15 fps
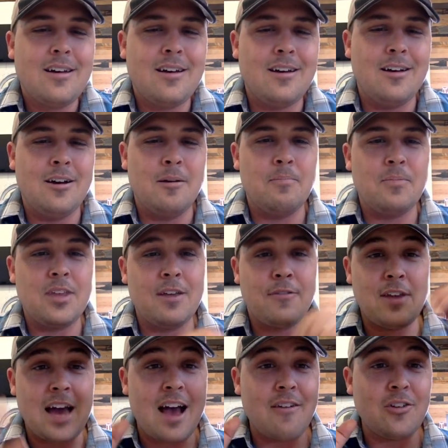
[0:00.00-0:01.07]
Um, if
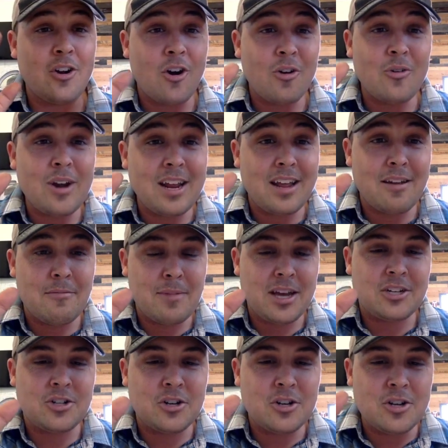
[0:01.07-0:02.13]
you haven't already,
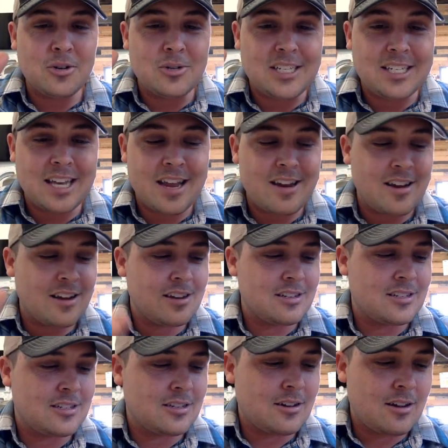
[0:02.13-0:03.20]
make sure you send
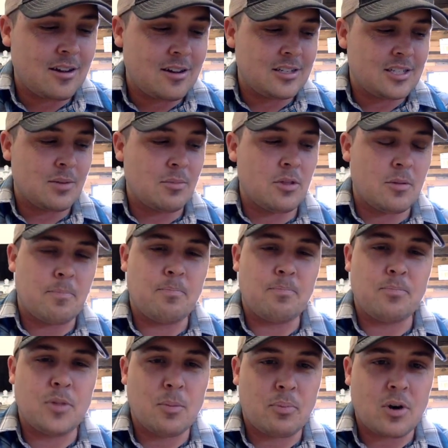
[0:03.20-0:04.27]
us uh, some of the,
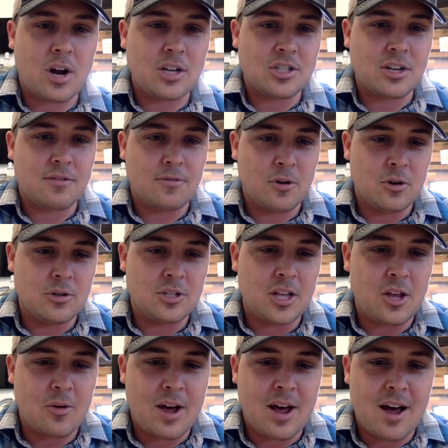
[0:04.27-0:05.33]
the project photos that
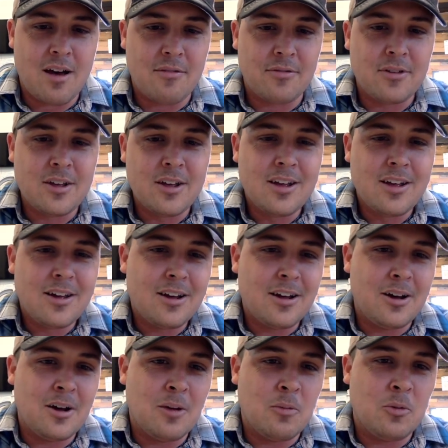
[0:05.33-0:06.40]
you have.
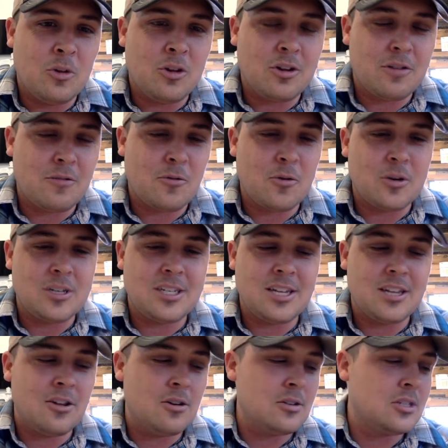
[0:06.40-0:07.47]
Um, we're looking forward to
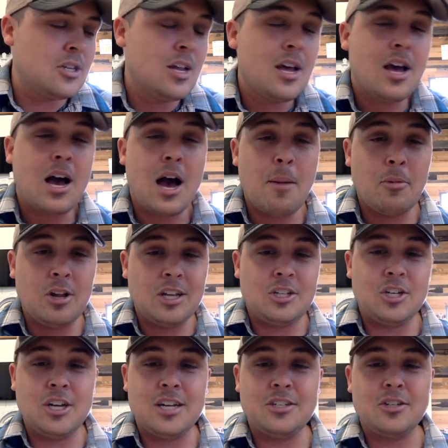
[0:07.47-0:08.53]
seeing those. I'm going to let
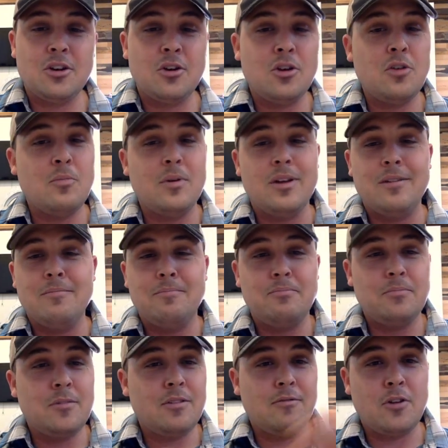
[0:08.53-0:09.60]
you guys go. You've been
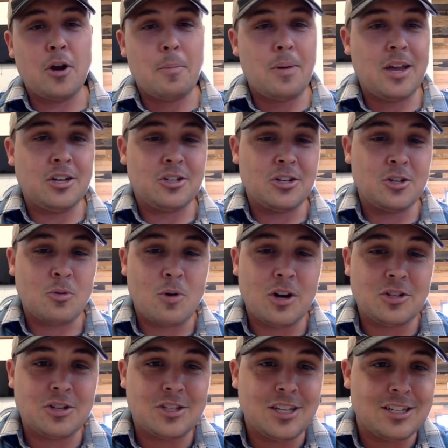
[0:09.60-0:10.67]
very patient to
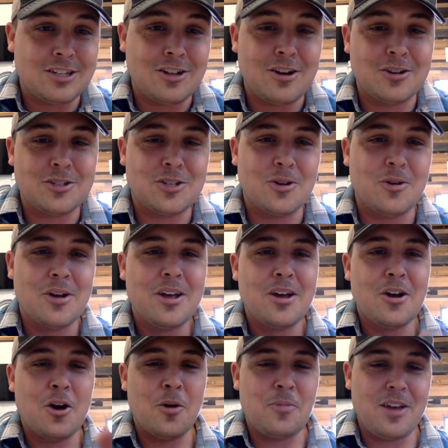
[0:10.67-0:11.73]
watch us this long, so
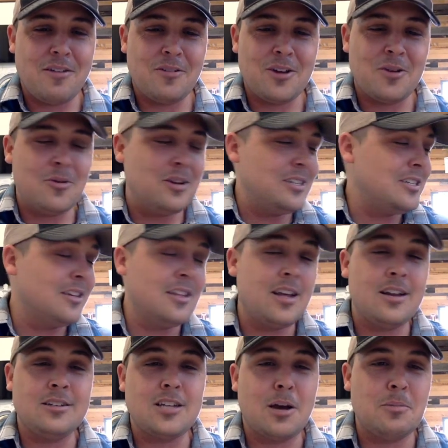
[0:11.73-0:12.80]
hope you have a good one. Until
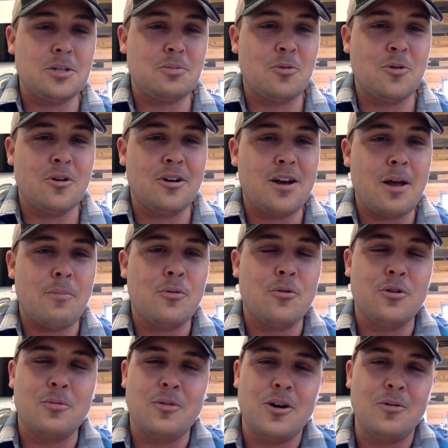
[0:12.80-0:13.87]
then, Thomas Porter at
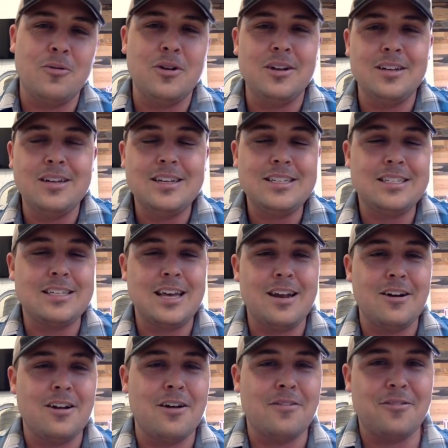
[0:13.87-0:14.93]
Porter Barn Wood
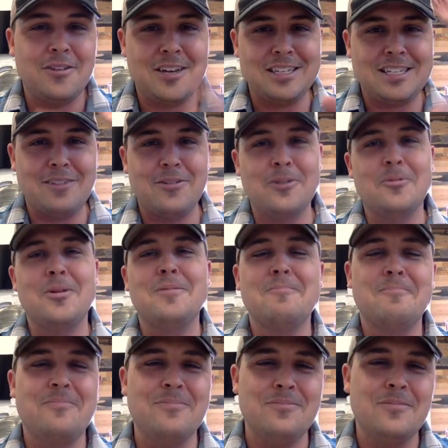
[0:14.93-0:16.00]
signing off. You guys have a good
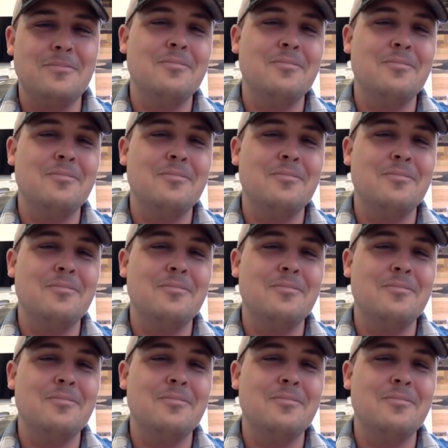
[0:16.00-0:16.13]
one.